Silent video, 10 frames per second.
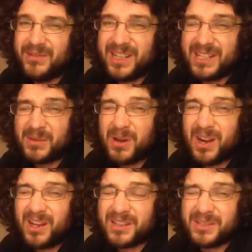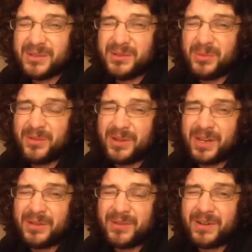really it's quite hard to without
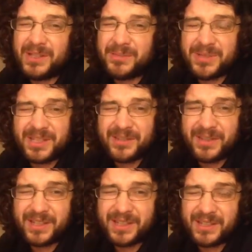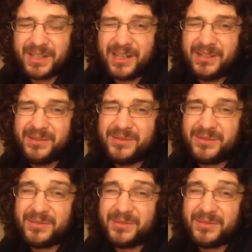getting very specific and kind of